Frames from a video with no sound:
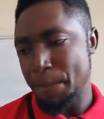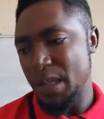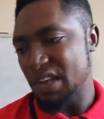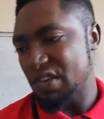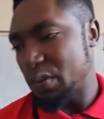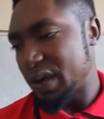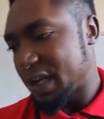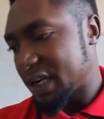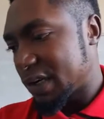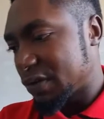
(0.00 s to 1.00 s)
Next we
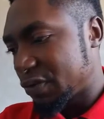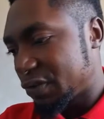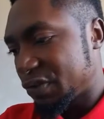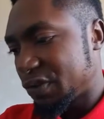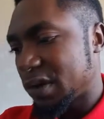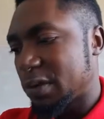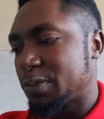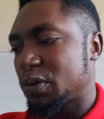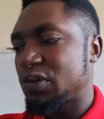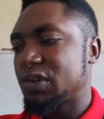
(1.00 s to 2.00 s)
have
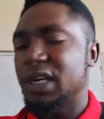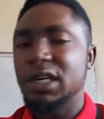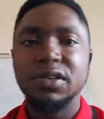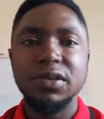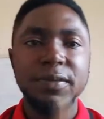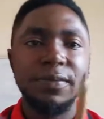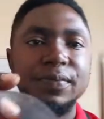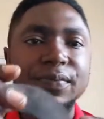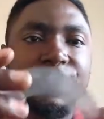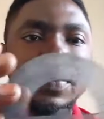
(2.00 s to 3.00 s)
protractor.
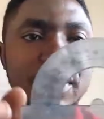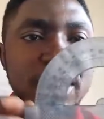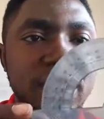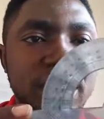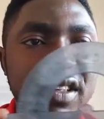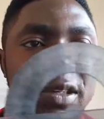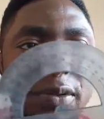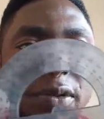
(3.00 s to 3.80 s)
This is a